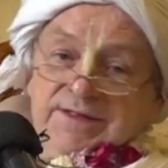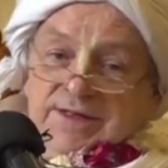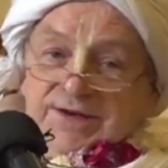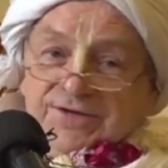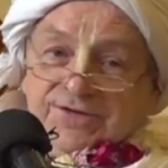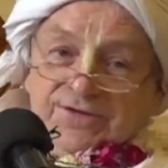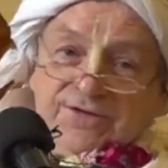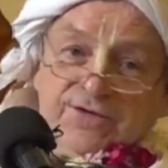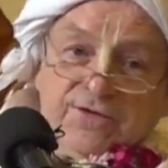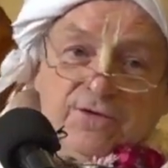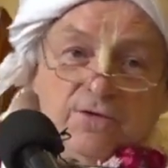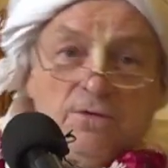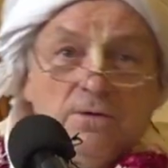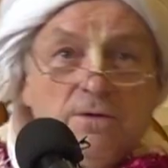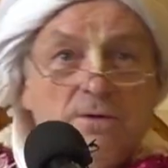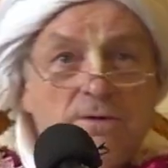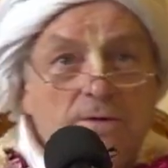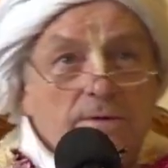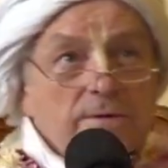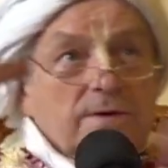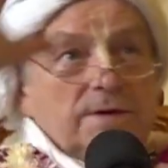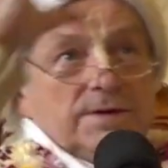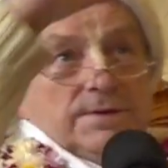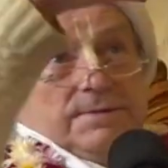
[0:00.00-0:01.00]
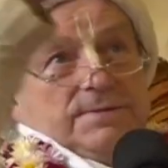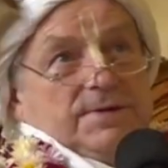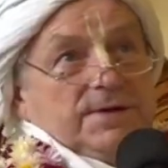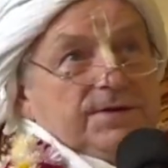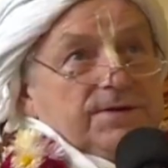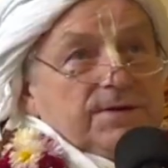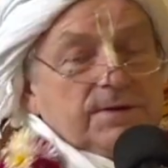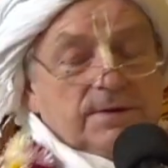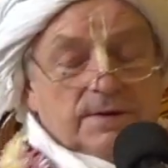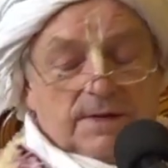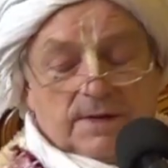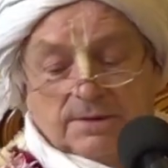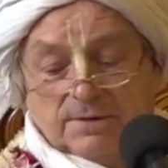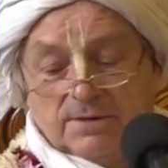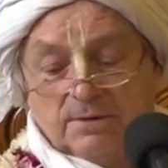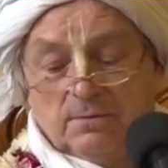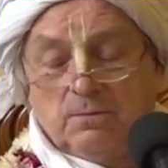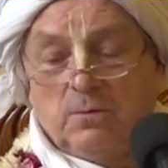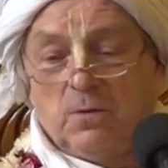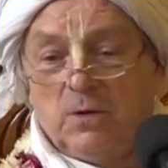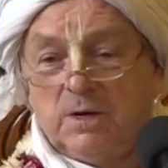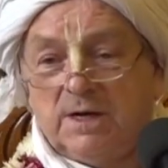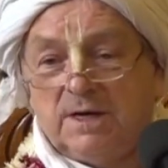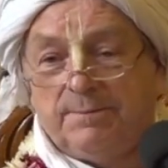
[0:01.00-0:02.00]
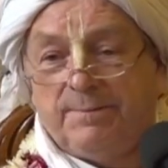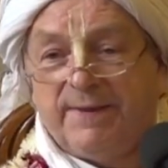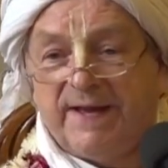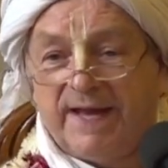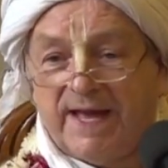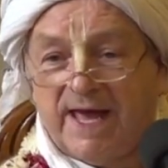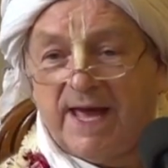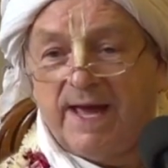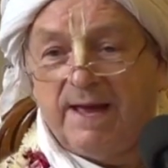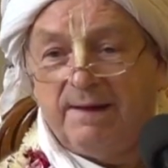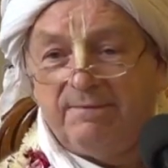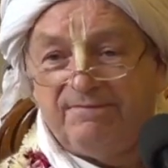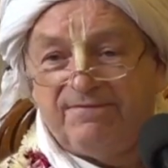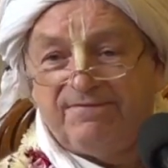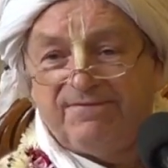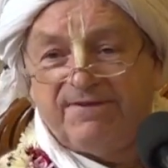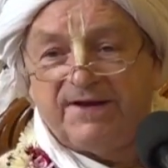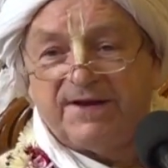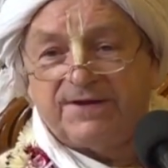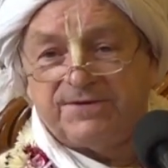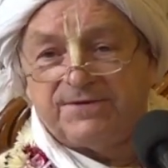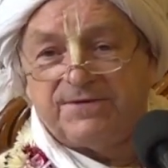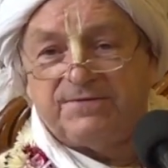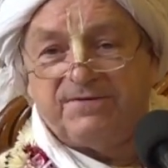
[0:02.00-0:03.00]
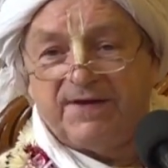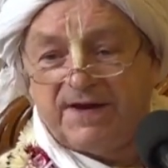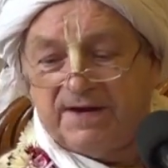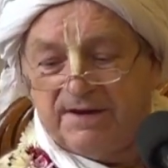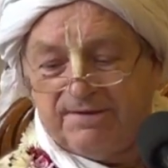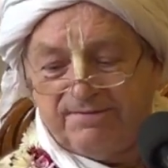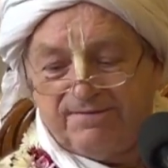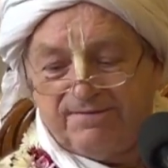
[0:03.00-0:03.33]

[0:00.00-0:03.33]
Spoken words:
the straw, and the work became fixed very